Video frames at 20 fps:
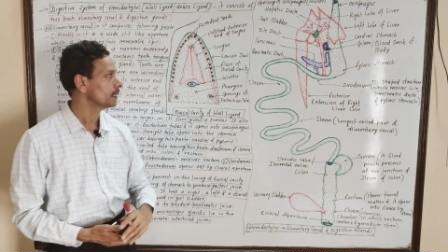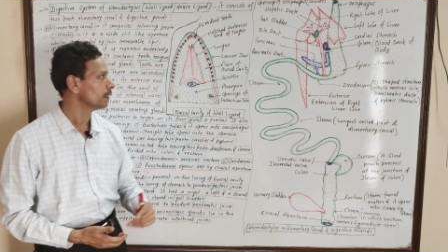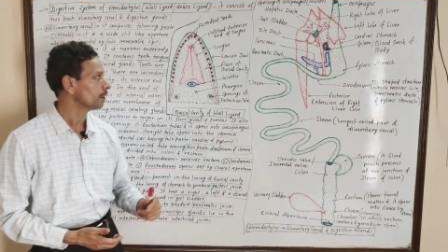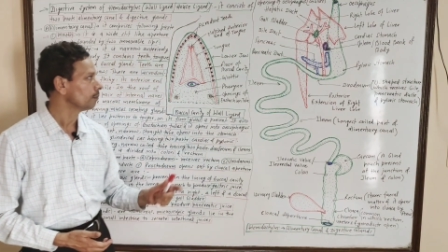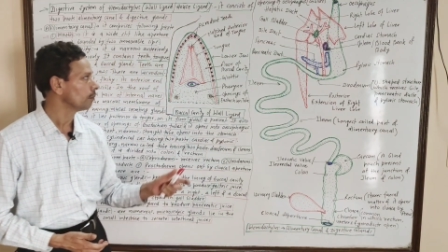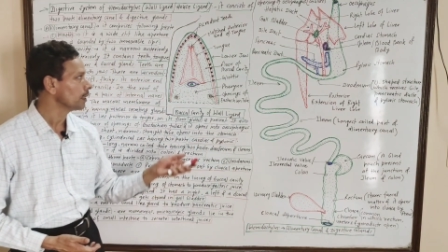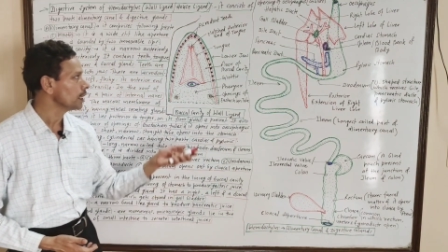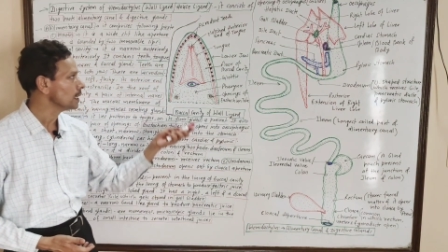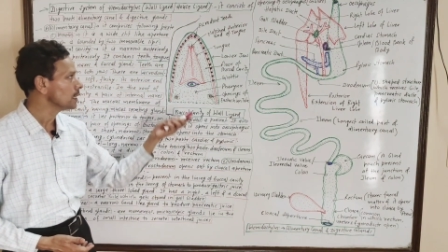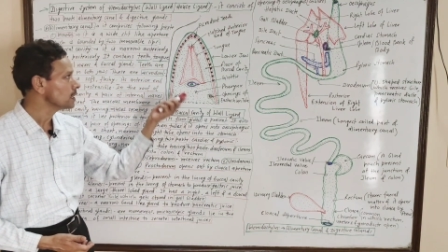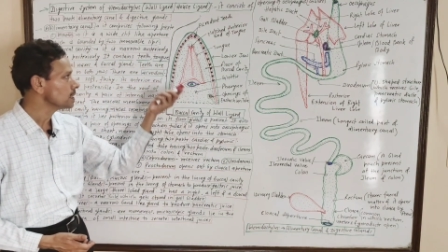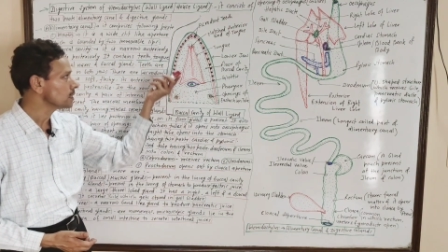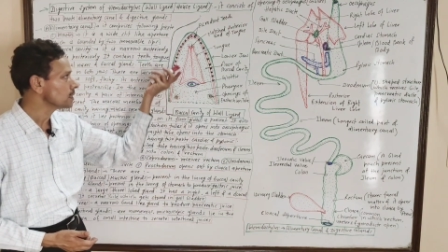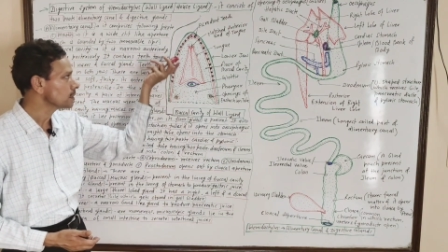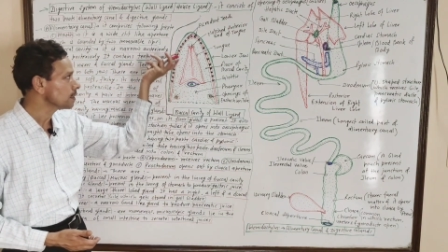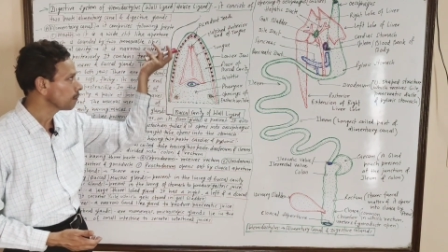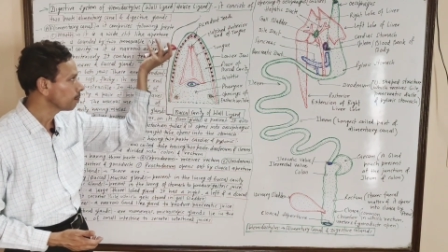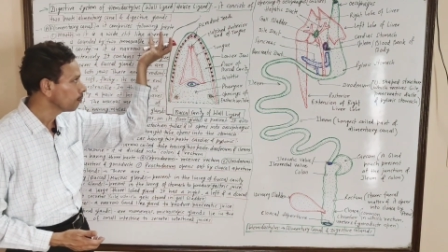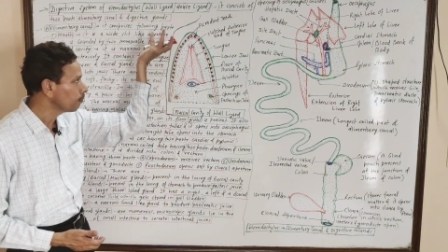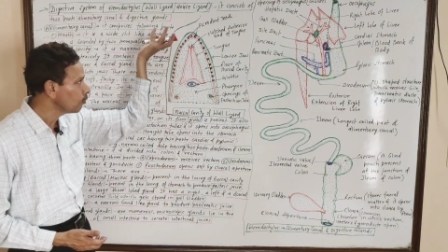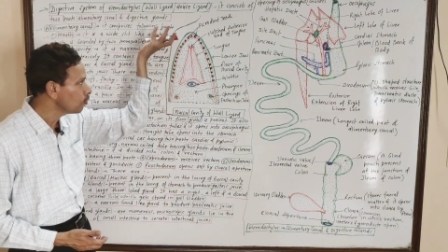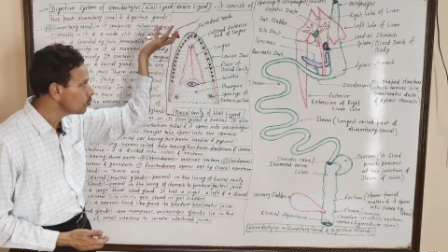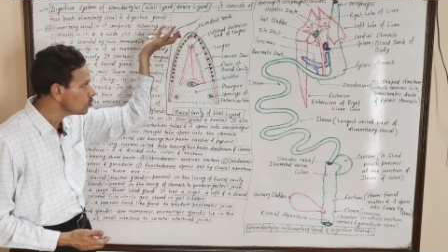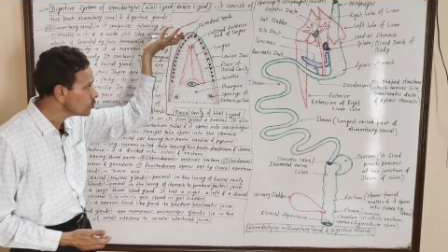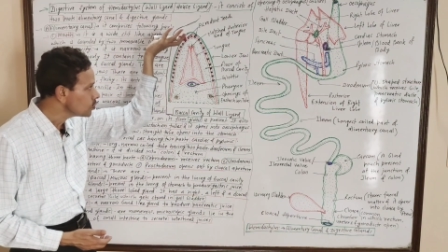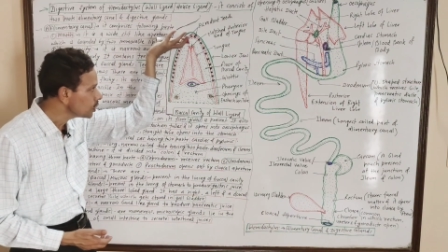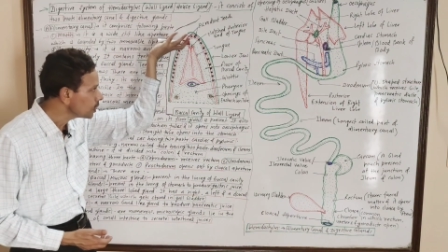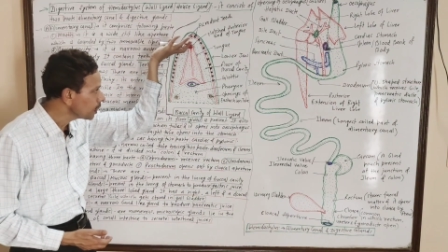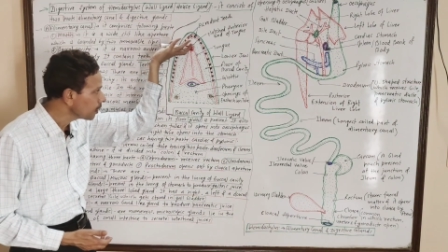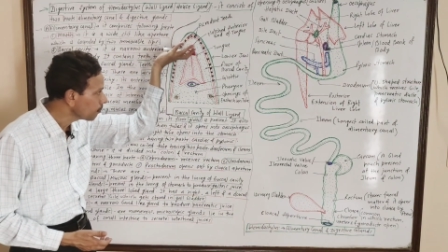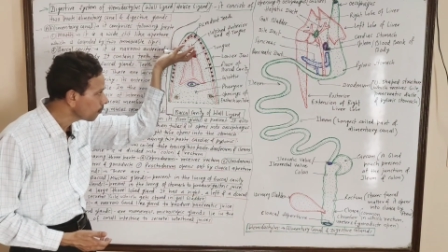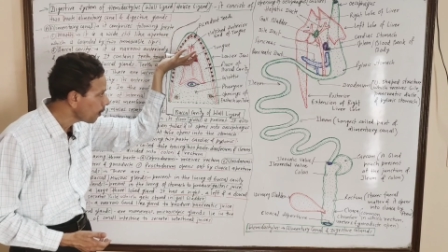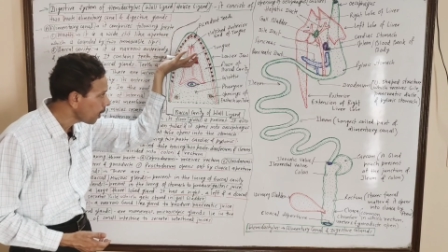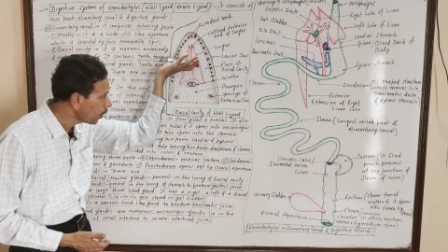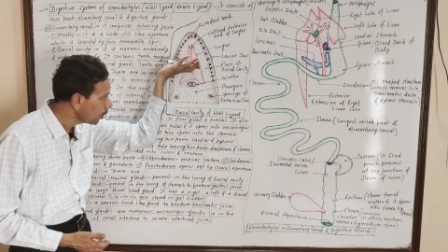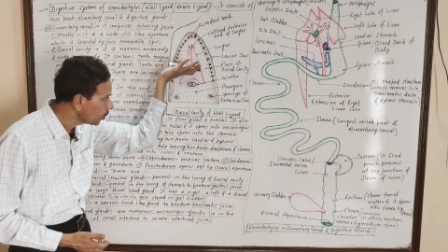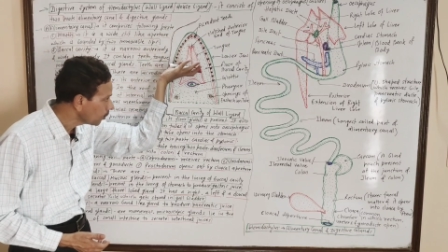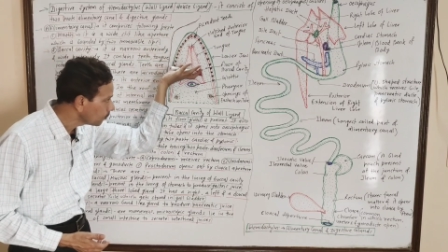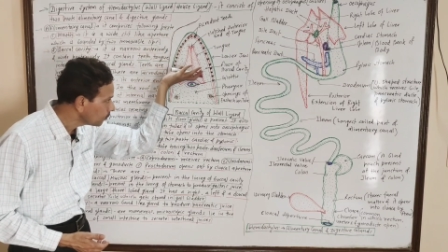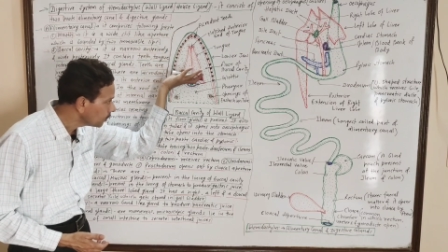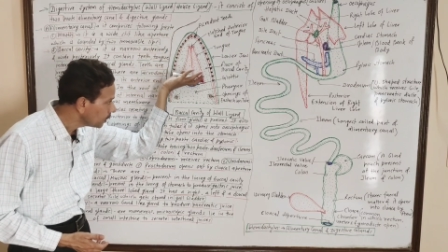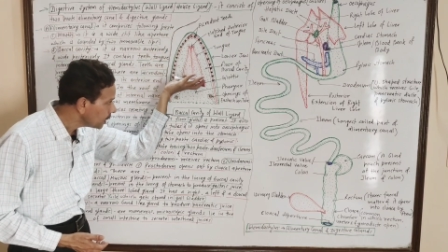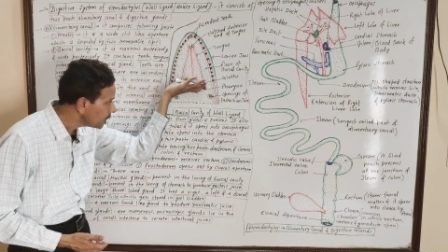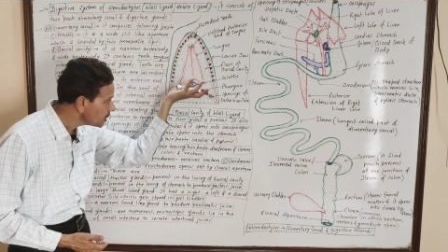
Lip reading: It means the posterior part of